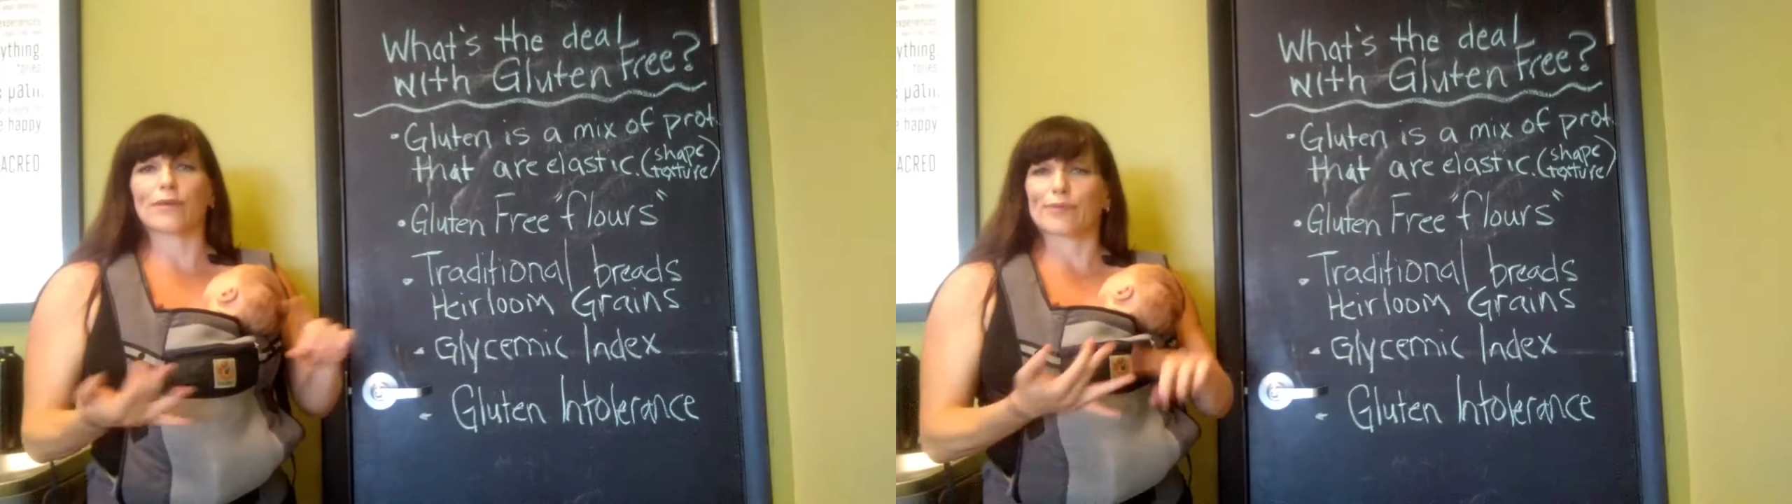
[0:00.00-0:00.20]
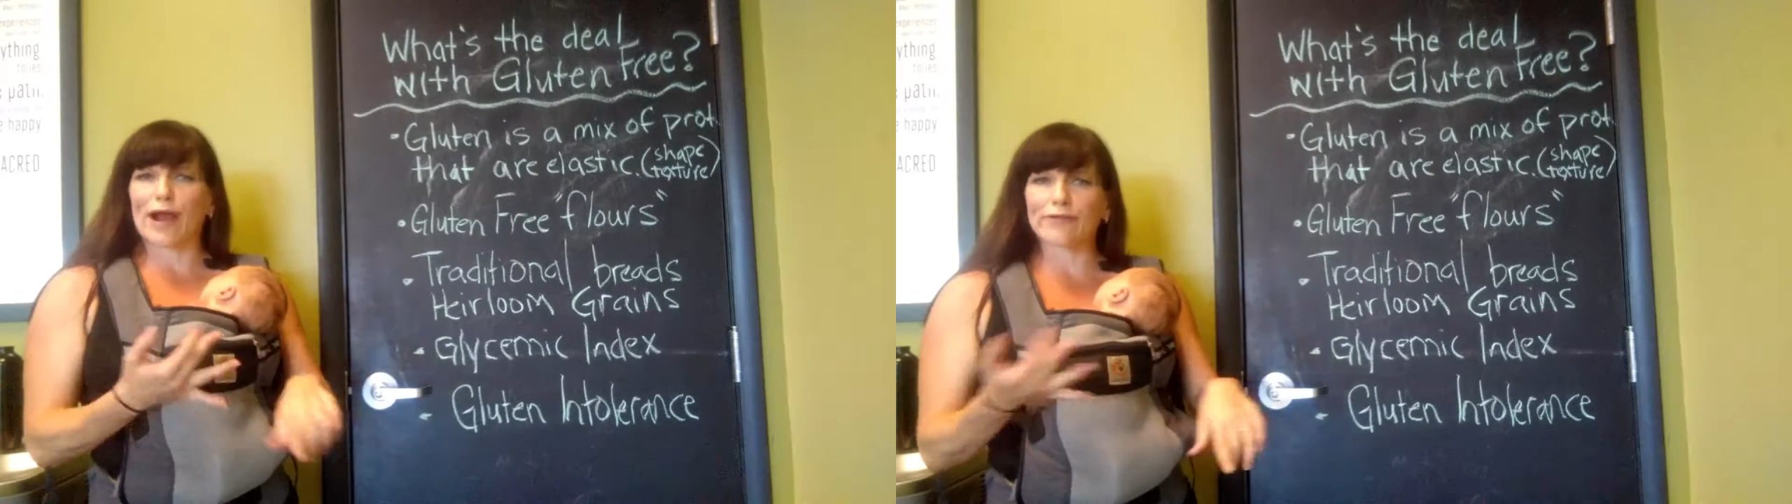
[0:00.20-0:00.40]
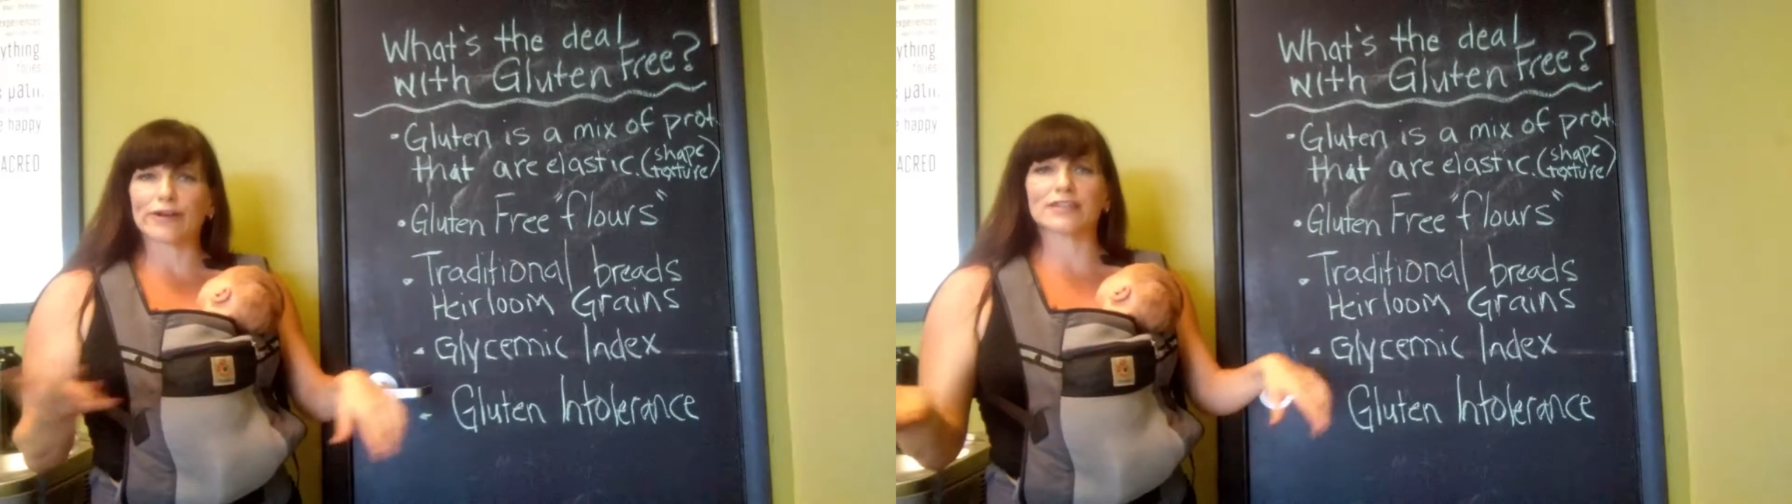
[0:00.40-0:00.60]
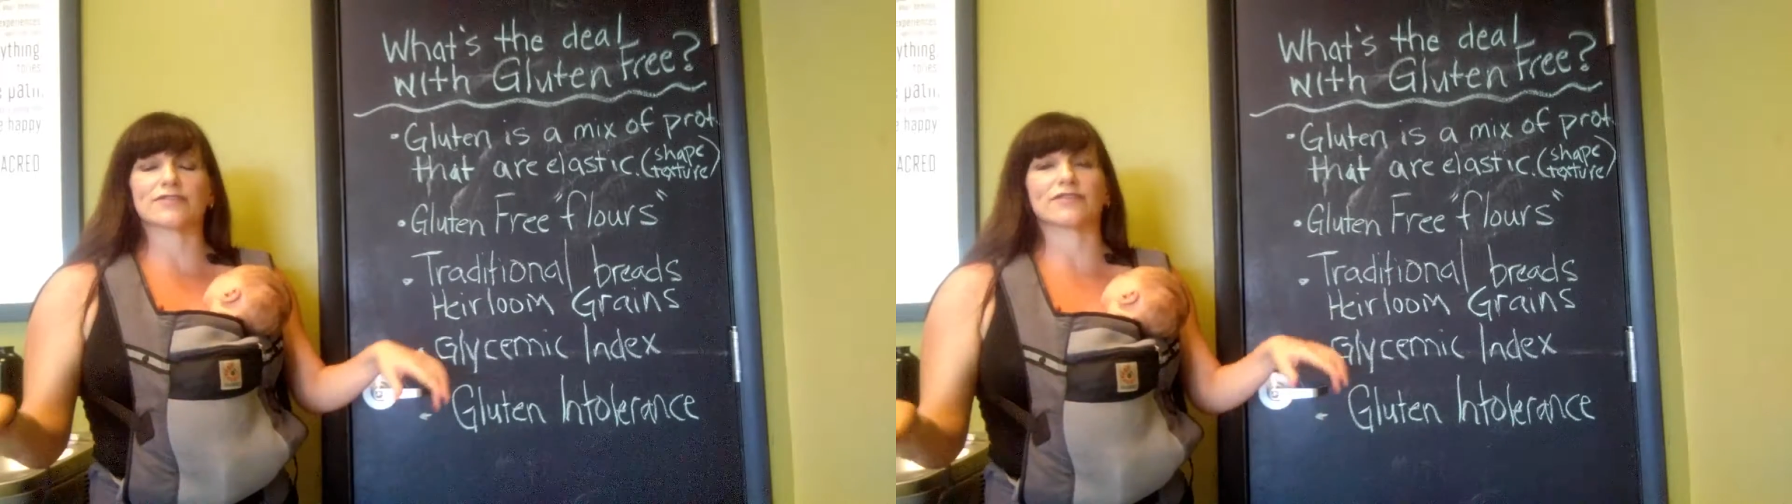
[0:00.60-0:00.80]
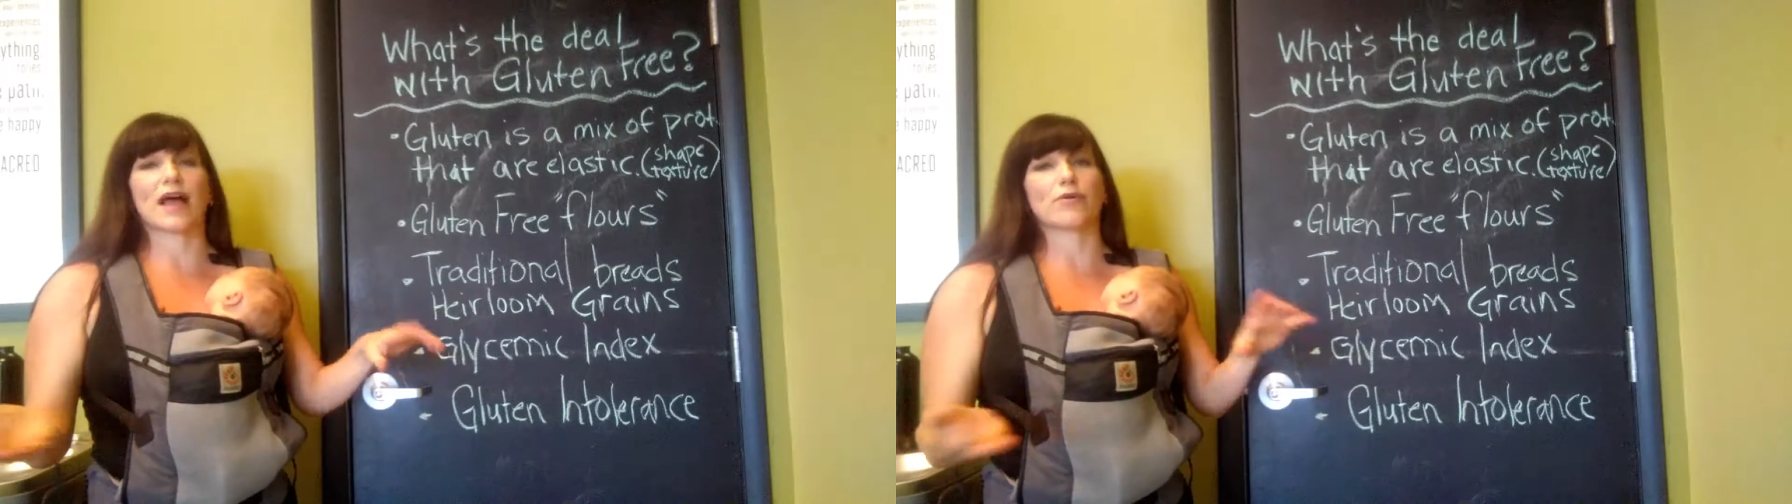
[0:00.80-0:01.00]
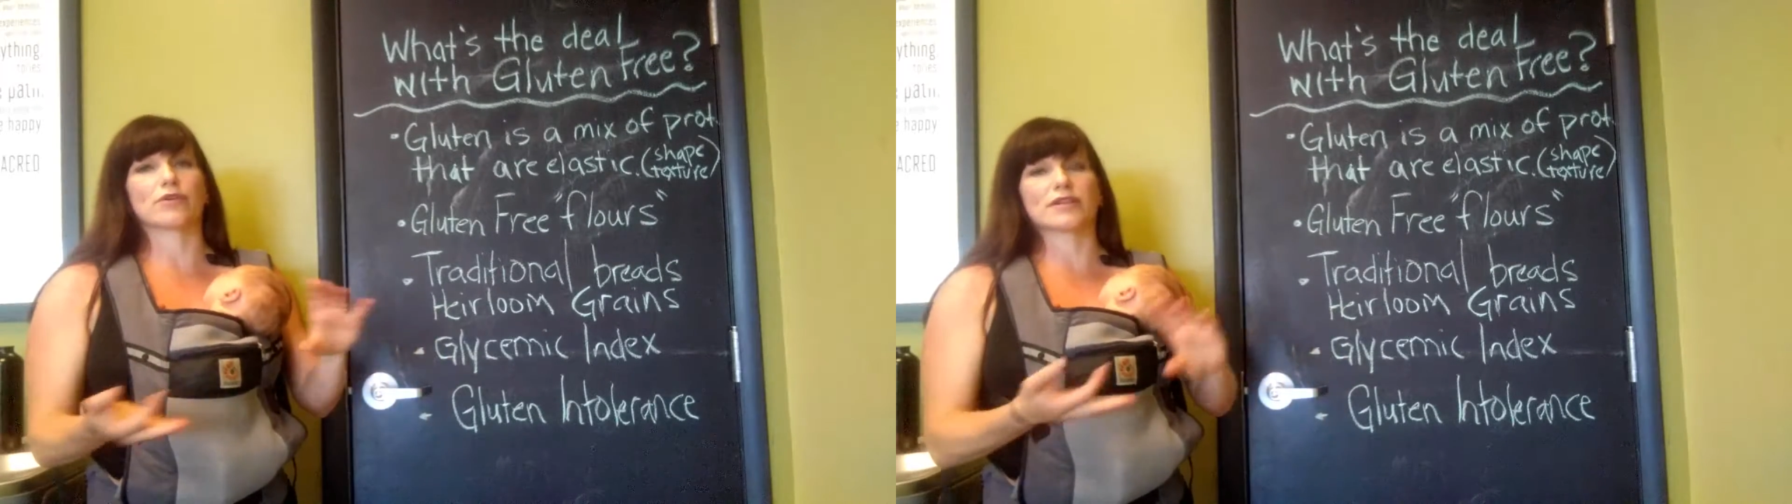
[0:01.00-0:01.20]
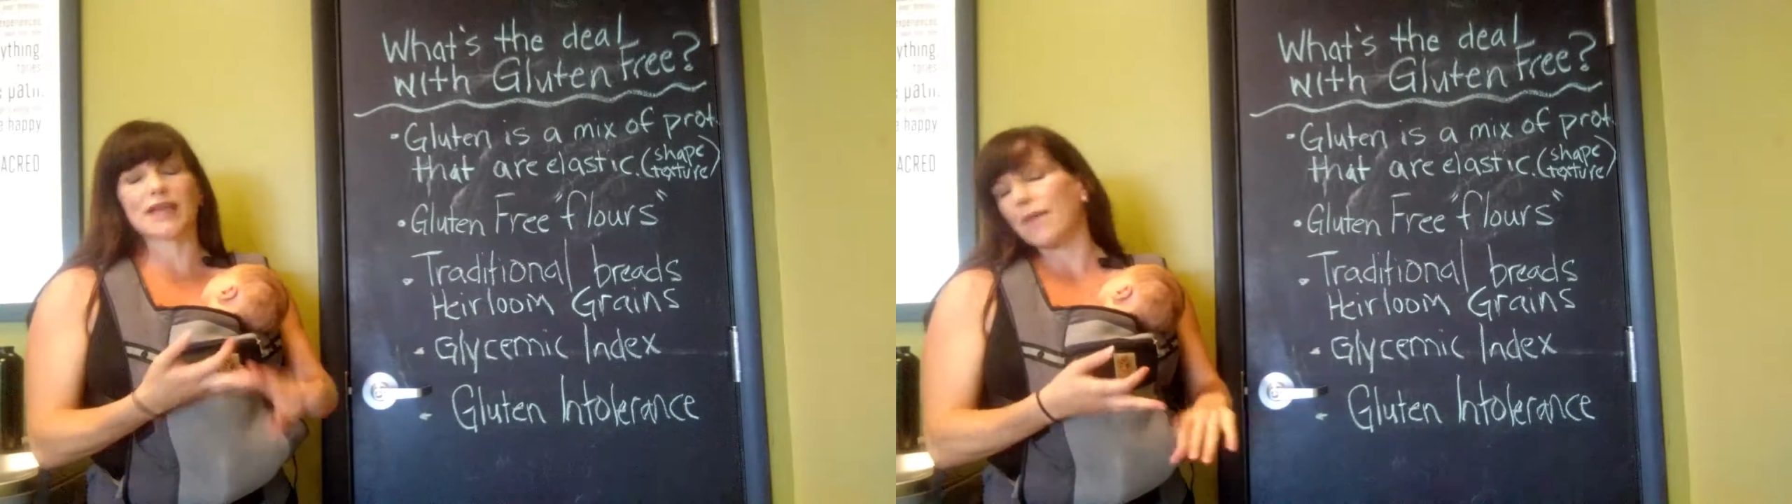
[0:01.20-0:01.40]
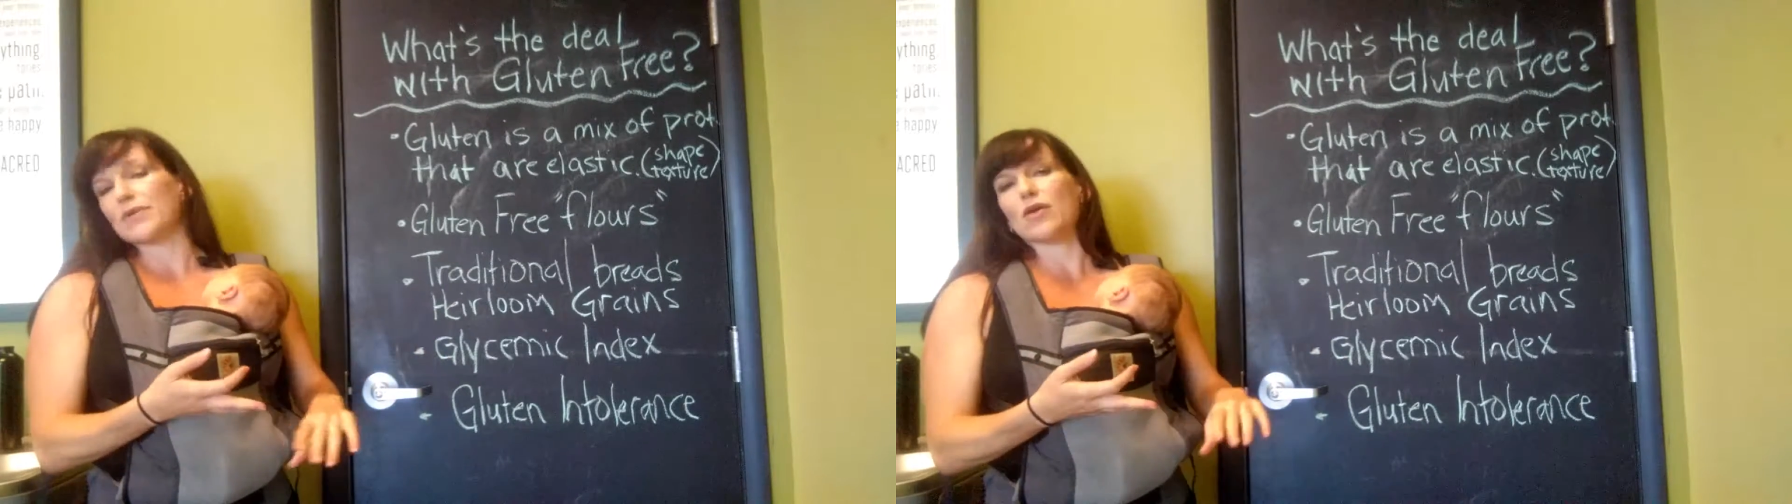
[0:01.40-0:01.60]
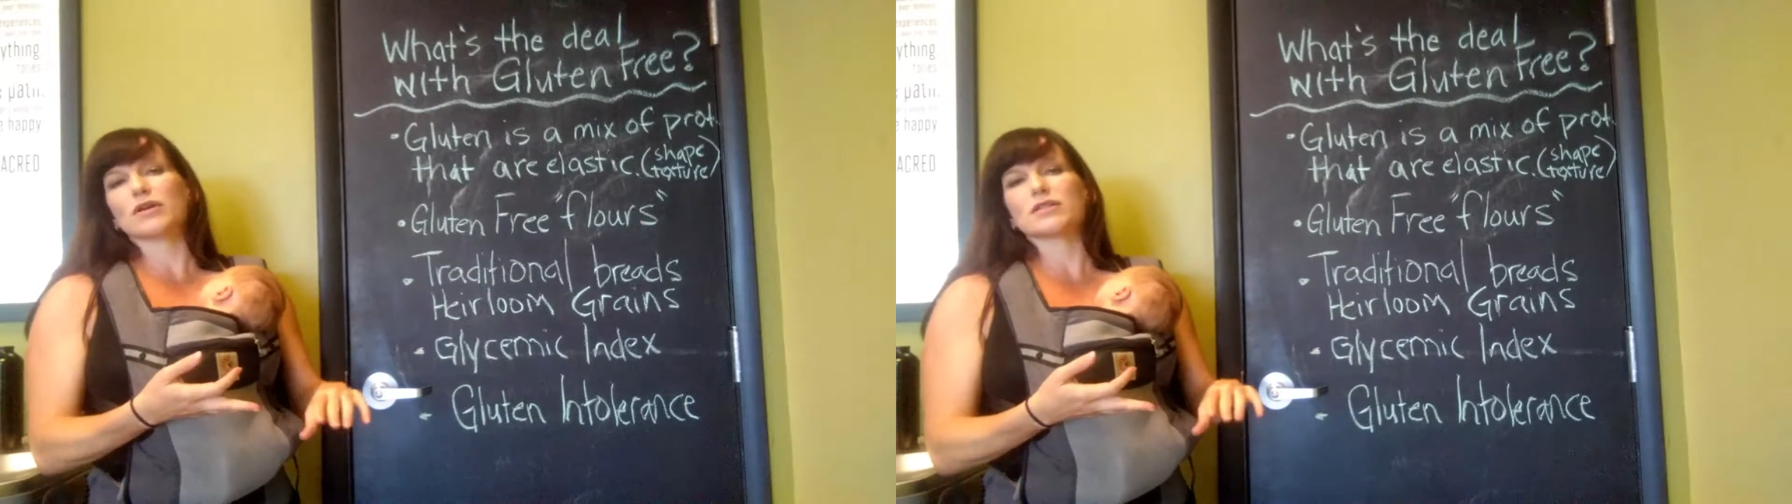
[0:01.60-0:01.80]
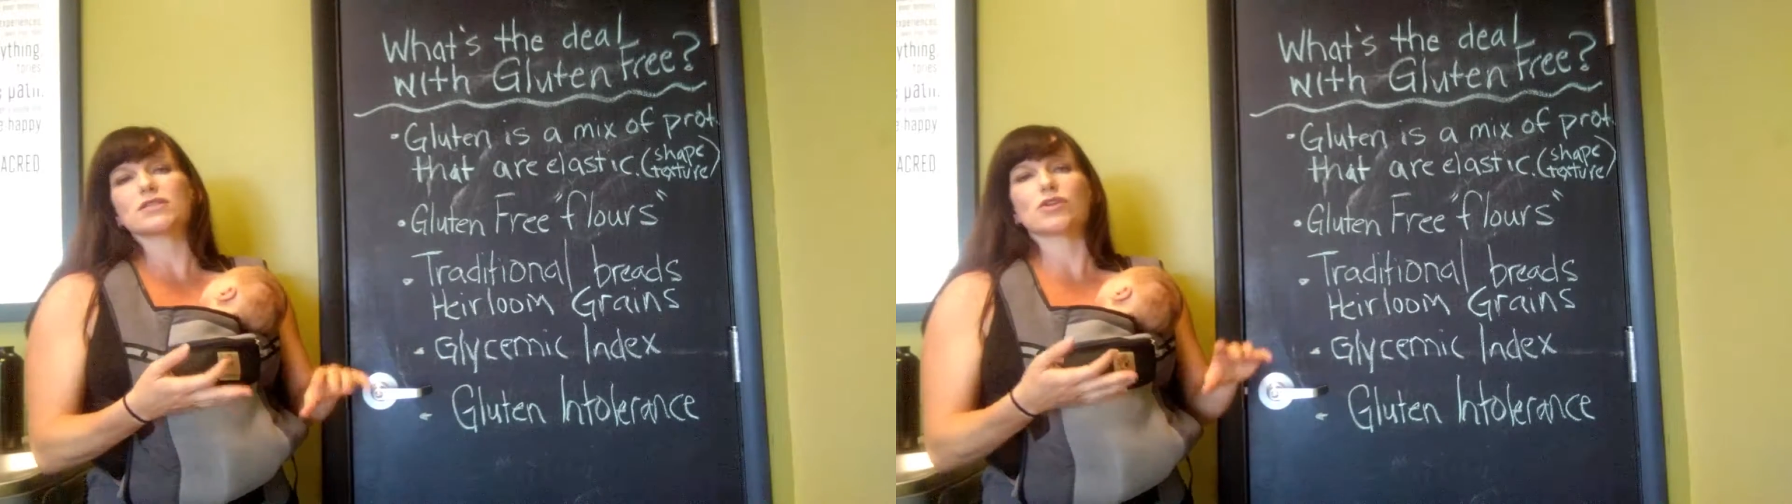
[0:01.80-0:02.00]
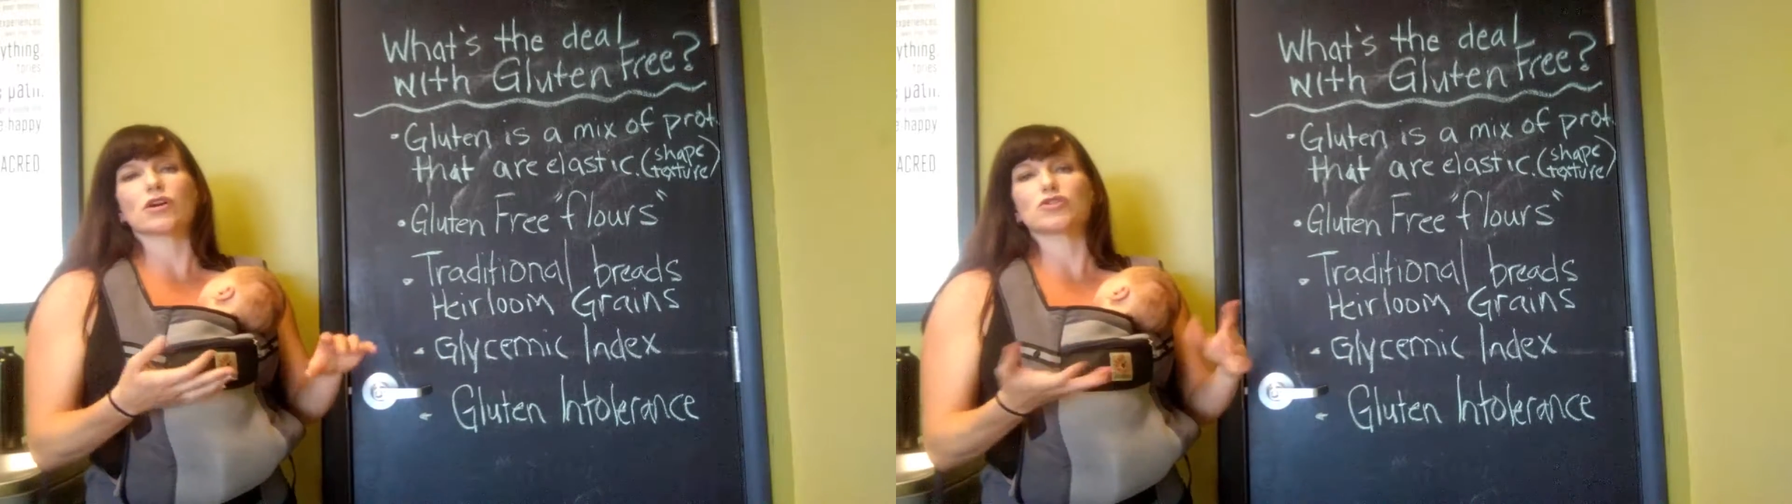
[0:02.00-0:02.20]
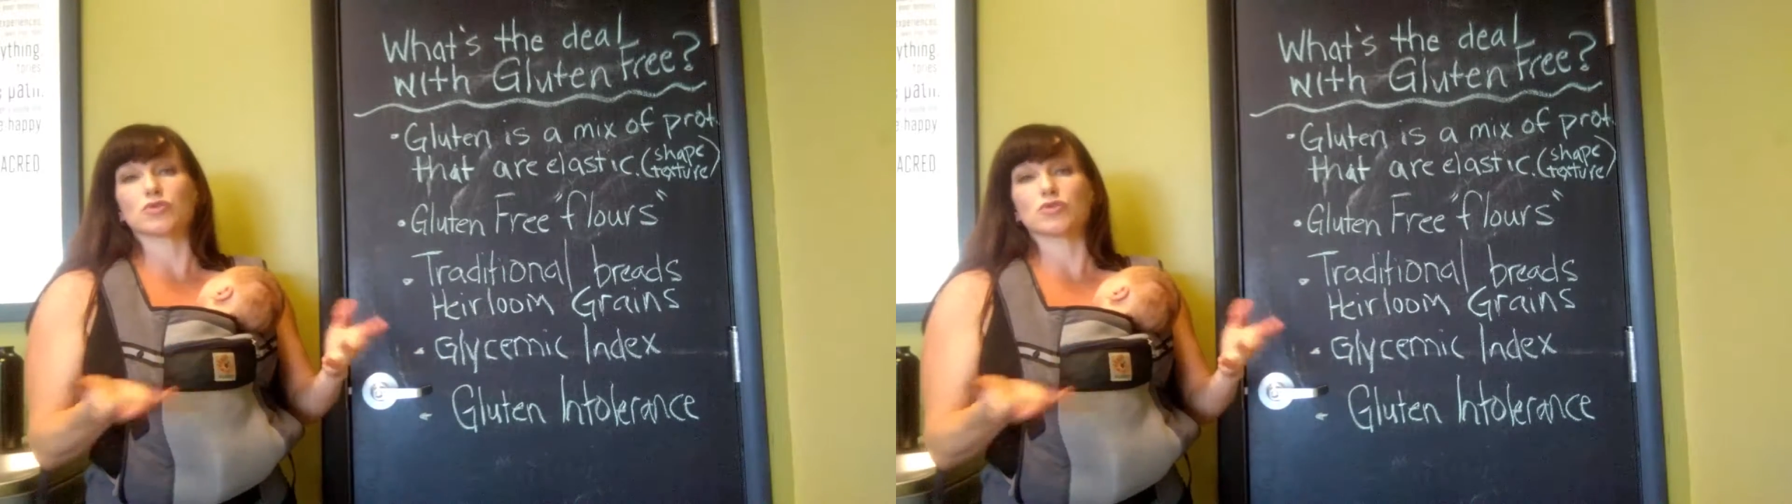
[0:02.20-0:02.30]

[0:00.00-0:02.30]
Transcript: a brown rice flour, a tapioca starch,